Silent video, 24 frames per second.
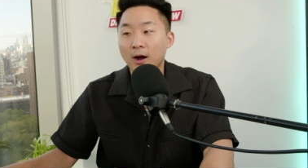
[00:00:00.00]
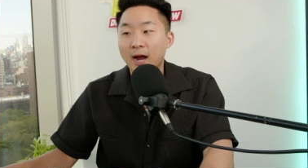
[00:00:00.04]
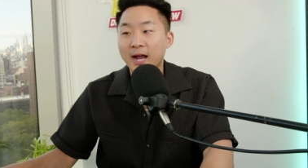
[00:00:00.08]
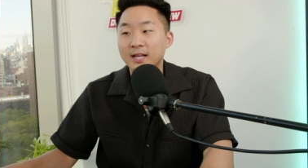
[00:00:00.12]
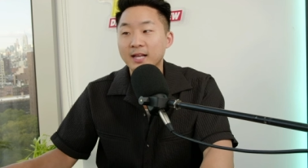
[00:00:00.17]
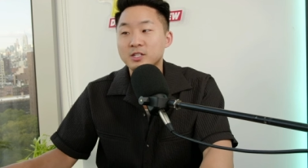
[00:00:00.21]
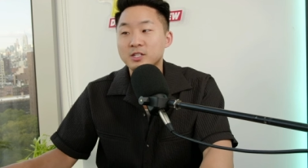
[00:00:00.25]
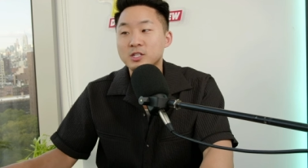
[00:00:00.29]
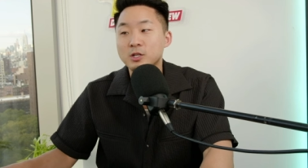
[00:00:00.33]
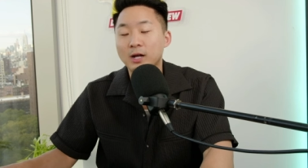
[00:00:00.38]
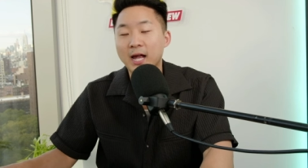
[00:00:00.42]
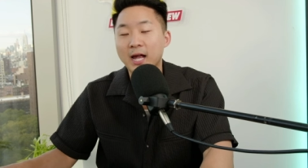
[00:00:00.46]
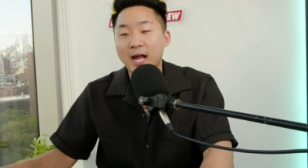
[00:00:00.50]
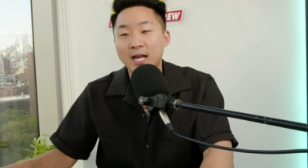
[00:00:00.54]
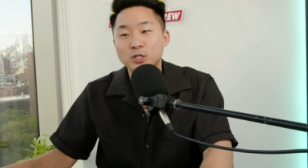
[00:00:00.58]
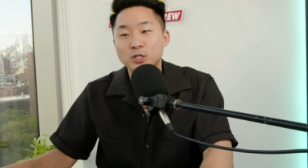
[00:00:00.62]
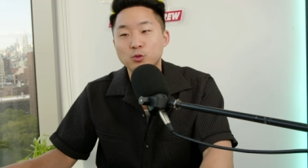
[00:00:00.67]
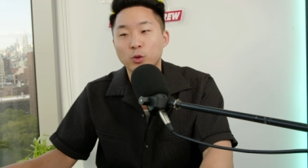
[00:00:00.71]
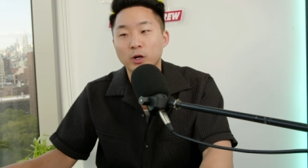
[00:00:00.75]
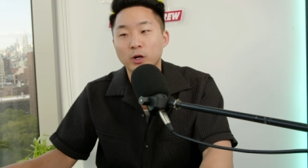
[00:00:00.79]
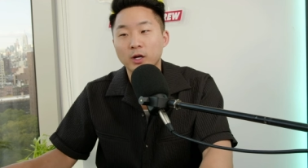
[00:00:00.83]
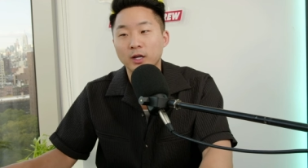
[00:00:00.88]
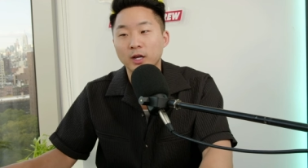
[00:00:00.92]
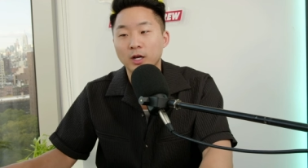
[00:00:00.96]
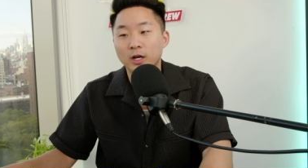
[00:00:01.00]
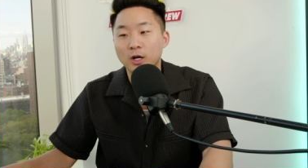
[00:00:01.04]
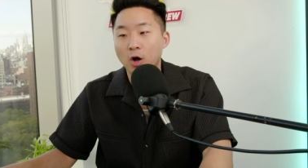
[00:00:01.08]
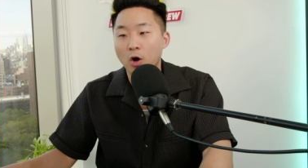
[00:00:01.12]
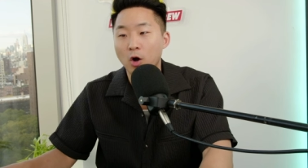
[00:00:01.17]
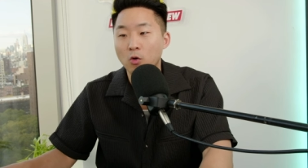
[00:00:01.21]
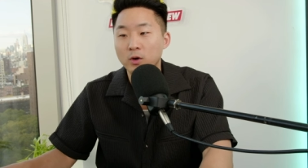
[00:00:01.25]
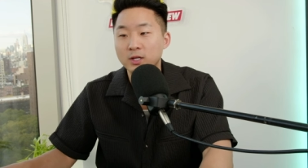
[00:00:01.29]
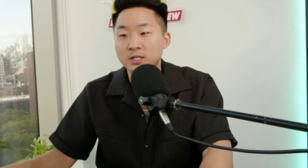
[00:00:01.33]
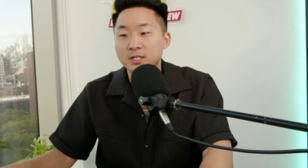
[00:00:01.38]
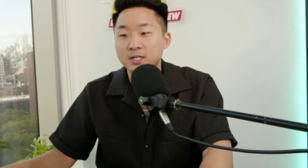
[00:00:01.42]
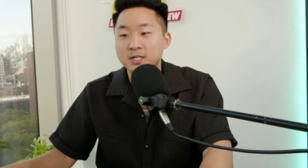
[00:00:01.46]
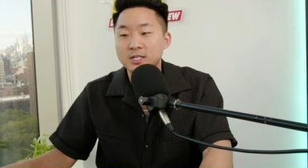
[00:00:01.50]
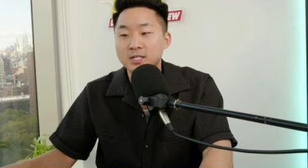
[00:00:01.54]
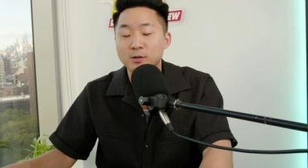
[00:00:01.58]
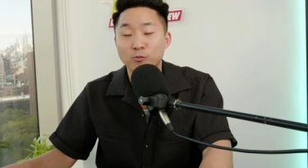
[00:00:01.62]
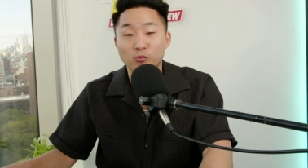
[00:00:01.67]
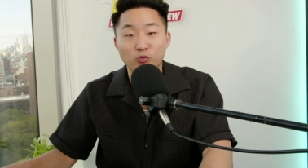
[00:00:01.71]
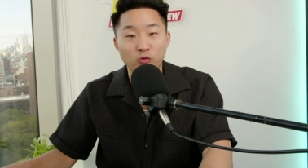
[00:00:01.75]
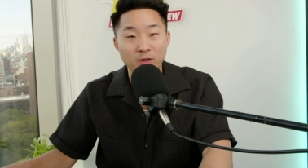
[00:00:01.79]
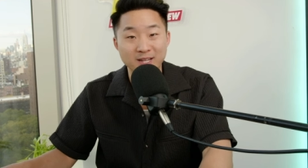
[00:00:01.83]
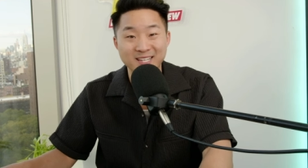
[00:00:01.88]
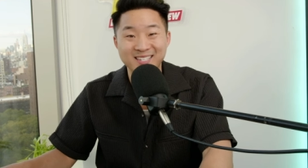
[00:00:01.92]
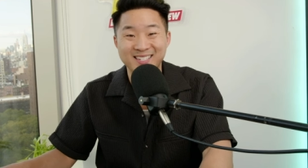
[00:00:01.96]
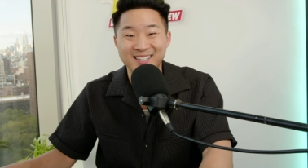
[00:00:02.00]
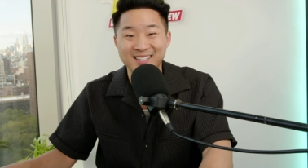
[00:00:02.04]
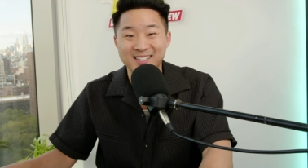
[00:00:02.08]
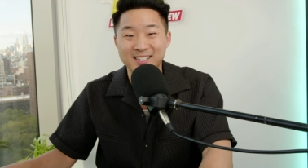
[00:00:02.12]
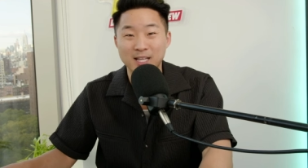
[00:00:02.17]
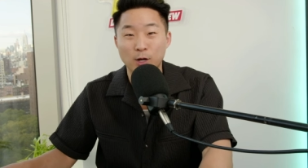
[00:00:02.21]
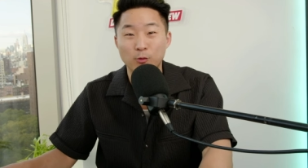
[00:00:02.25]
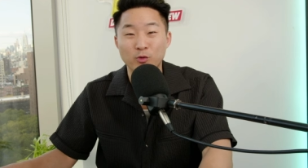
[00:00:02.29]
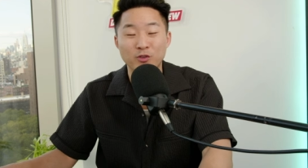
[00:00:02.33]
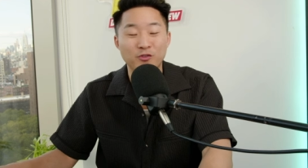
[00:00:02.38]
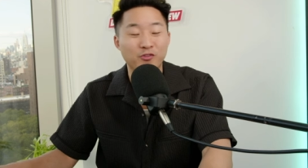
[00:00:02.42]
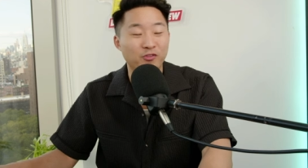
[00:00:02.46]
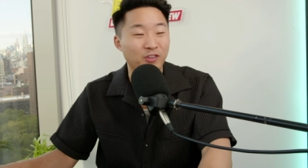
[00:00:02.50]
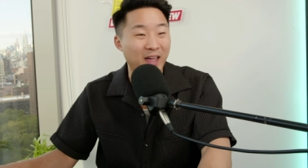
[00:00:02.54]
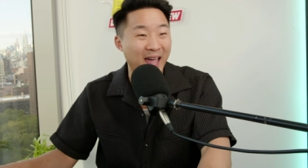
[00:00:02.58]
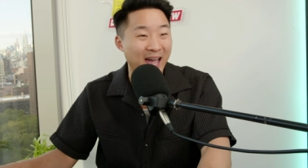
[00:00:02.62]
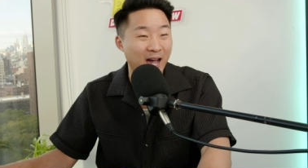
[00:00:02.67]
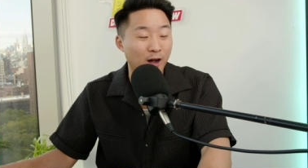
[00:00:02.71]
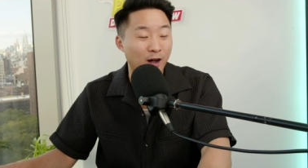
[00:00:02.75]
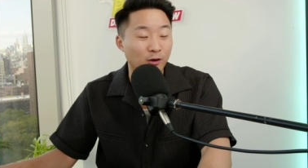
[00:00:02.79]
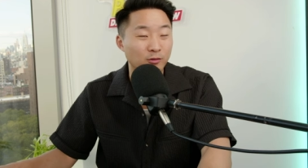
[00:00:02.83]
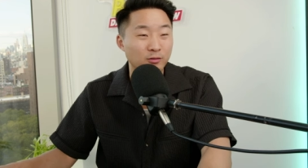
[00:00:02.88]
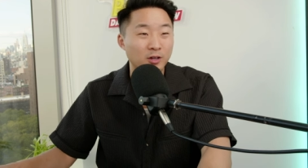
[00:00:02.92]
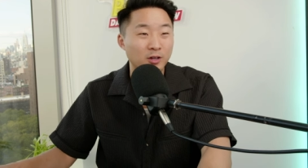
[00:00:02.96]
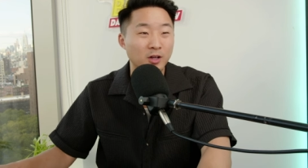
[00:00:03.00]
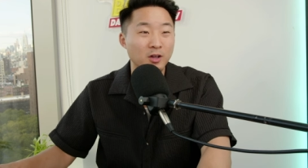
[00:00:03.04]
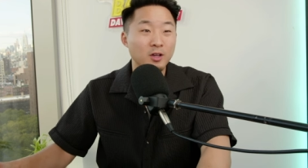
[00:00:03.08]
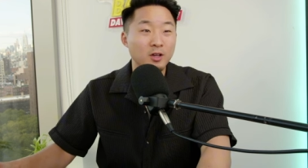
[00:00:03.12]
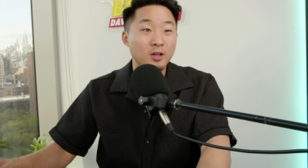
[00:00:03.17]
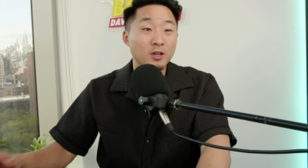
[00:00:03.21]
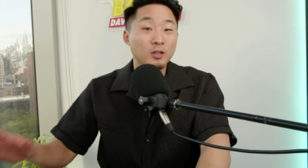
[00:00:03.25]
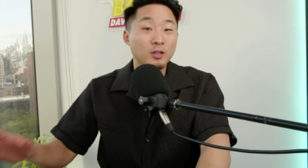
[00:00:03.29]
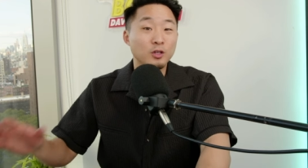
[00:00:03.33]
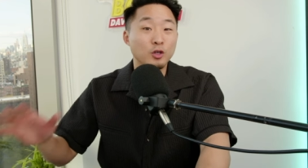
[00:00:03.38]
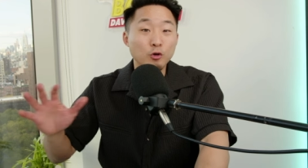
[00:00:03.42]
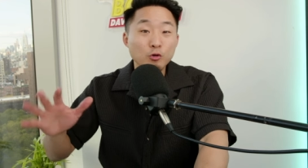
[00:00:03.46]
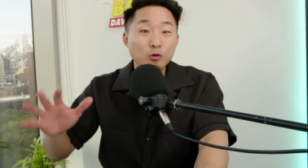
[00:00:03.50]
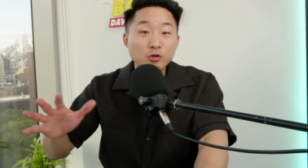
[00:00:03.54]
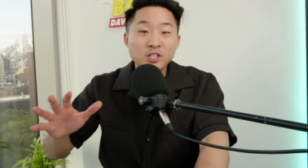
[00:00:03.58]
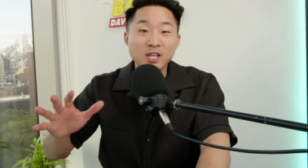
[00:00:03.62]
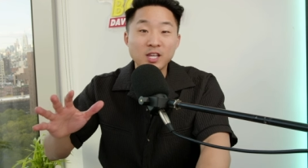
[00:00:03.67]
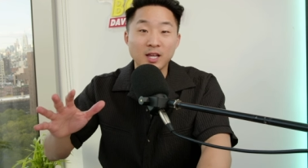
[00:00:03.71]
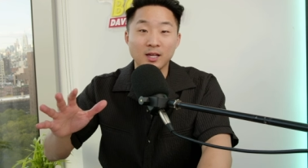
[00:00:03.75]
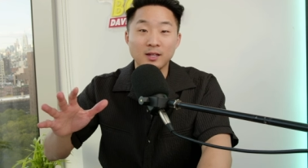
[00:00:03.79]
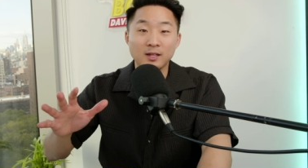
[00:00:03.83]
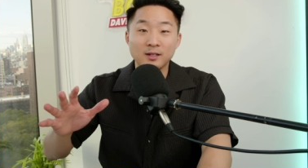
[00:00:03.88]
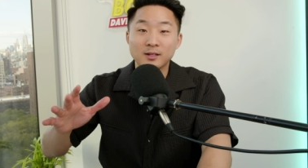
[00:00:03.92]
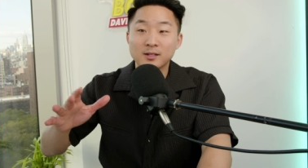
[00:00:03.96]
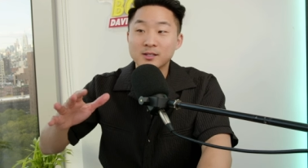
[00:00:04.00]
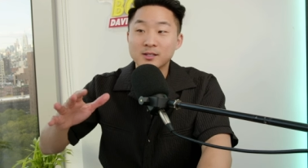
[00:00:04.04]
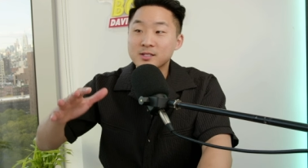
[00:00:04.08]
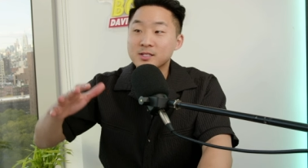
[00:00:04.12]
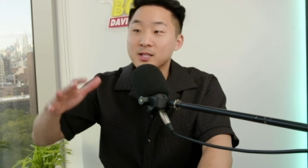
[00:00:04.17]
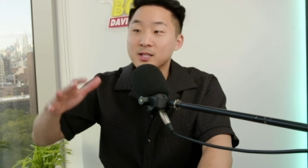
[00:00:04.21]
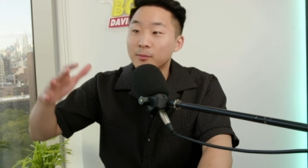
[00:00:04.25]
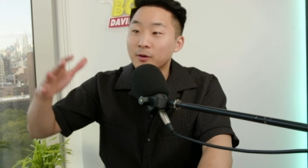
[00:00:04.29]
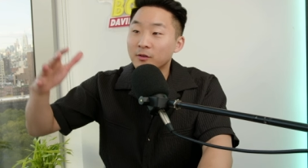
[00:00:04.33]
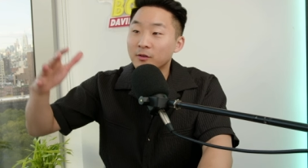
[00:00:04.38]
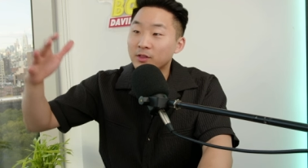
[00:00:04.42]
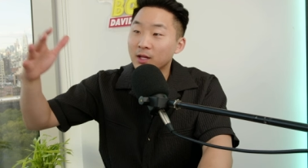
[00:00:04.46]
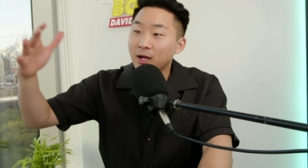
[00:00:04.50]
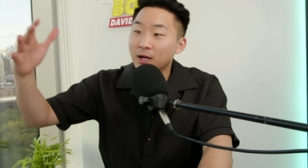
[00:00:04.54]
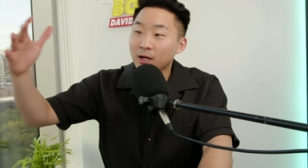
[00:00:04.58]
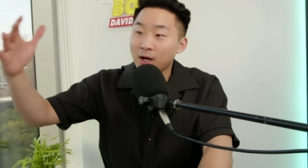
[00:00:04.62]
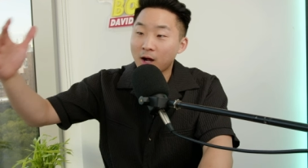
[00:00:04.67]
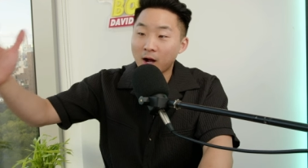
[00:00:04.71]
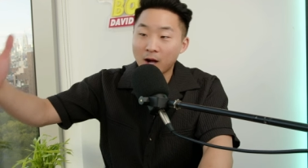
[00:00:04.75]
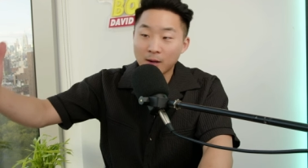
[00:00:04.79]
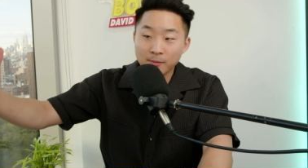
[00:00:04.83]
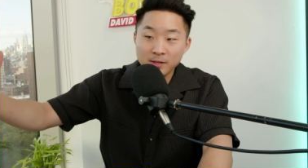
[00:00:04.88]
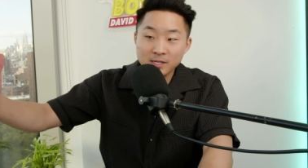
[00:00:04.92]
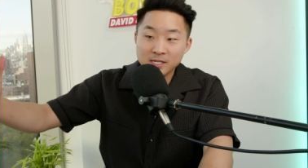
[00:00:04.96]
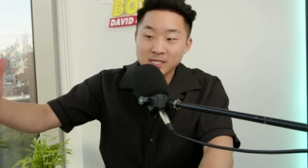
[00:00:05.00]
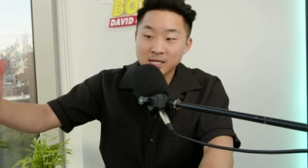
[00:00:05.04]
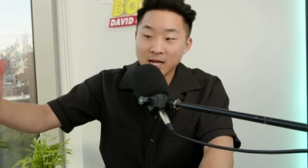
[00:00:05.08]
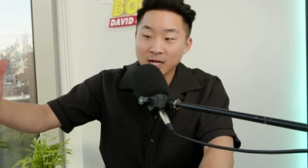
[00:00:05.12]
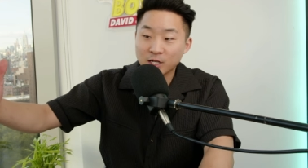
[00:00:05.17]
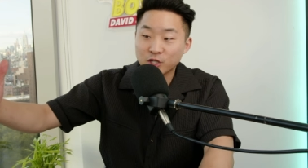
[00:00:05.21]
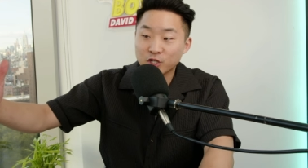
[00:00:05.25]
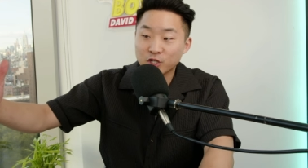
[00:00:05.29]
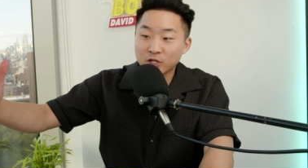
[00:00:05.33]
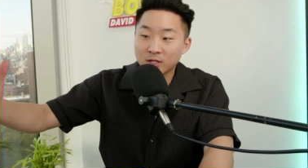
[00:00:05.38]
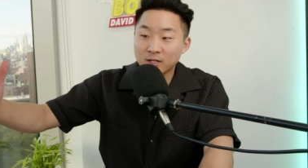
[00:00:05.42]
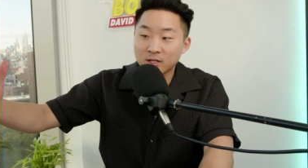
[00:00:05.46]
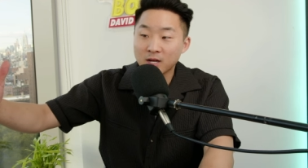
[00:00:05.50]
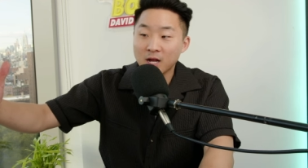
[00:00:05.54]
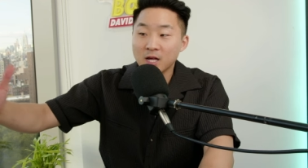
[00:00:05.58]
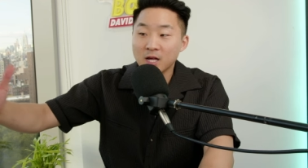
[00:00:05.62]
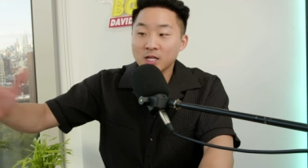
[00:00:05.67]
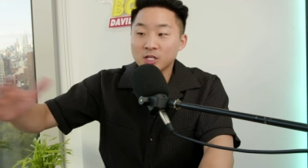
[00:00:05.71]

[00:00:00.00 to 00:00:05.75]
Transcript: right. So guys, we're going to go into some reasons that we found using some of the comment section.